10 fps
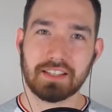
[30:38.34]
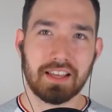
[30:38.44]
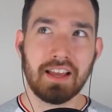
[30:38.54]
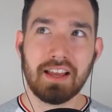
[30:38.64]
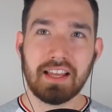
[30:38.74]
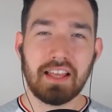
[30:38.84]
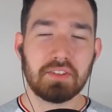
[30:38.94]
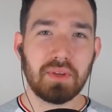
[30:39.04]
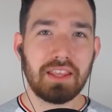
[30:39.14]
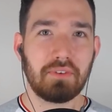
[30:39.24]
Like,
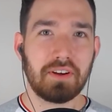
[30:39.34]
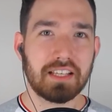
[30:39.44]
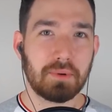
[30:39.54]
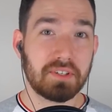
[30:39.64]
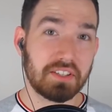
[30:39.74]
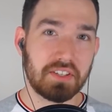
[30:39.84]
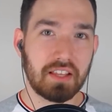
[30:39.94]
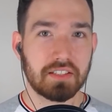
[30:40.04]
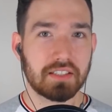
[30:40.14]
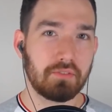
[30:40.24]
it's really funny, especially
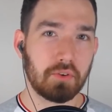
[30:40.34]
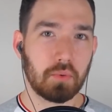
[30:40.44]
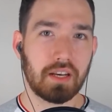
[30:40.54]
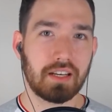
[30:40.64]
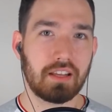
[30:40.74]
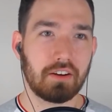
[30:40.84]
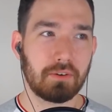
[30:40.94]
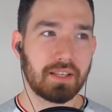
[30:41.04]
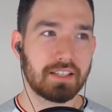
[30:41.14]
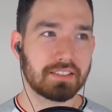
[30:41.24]
seeing the Sliver Queen here,
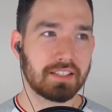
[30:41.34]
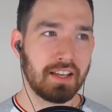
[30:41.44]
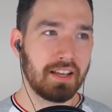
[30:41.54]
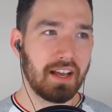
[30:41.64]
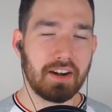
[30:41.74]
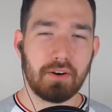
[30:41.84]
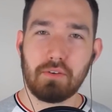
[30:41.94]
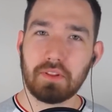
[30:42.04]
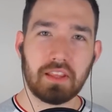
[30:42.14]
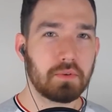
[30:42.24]
because I don't know, I
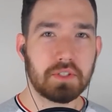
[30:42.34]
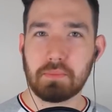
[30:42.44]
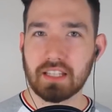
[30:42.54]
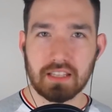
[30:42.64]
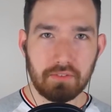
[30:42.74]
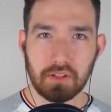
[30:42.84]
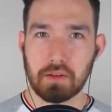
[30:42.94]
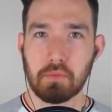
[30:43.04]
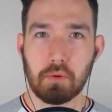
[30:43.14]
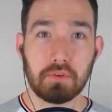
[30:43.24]
felt like it was a big level
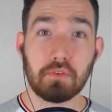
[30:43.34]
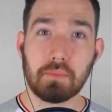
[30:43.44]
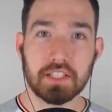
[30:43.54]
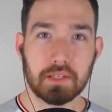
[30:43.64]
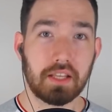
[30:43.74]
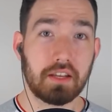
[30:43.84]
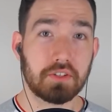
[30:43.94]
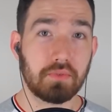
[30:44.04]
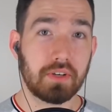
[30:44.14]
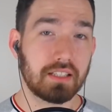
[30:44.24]
up moment for me as a player
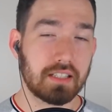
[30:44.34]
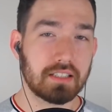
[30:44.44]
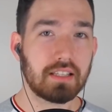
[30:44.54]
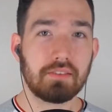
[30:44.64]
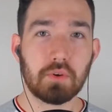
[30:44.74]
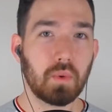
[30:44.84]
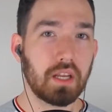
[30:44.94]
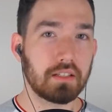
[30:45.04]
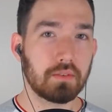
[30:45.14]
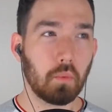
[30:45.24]
to realize that Sliver
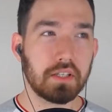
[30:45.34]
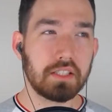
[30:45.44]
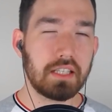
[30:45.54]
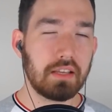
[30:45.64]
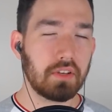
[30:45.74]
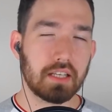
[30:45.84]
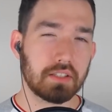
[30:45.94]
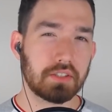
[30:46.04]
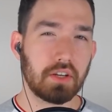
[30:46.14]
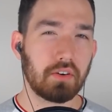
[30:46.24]
Queen wasn't even
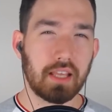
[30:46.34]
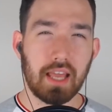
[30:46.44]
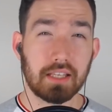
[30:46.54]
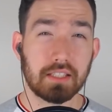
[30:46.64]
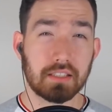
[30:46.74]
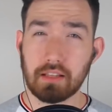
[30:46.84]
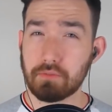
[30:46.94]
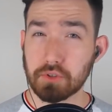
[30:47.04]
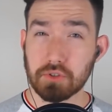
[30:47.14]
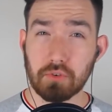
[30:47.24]
necessarily a
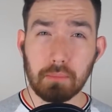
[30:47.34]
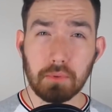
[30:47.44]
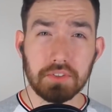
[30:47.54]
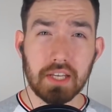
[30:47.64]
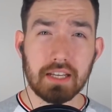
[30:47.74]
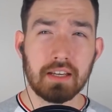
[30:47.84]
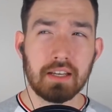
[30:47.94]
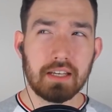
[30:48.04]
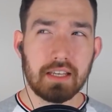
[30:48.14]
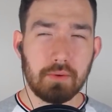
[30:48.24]
Sliver tribal deck.
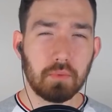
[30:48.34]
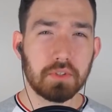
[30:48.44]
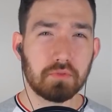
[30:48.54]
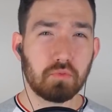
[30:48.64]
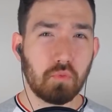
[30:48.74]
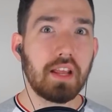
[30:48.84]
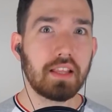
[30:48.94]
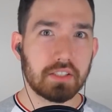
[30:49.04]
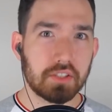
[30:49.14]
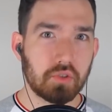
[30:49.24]
It was
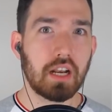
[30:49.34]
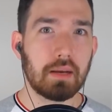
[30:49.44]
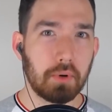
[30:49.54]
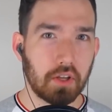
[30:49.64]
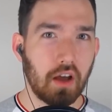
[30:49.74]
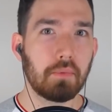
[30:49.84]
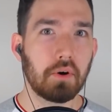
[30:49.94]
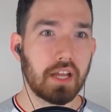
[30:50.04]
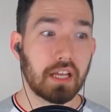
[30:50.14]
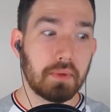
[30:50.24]
really straight up a
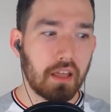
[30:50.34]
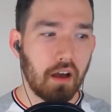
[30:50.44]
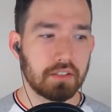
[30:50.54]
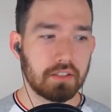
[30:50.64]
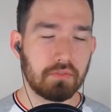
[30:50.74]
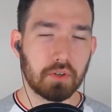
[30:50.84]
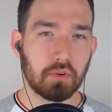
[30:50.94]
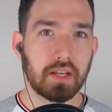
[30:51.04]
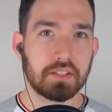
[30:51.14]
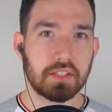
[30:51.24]
combo deck because of the
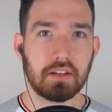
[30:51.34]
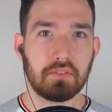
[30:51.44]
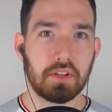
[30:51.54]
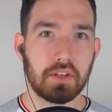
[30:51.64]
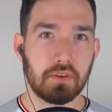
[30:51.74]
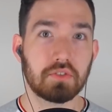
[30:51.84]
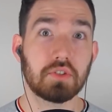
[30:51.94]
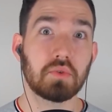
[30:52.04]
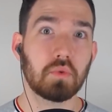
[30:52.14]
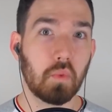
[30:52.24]
crazy stuff that you could
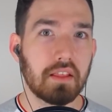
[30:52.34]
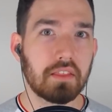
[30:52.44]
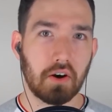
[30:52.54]
do with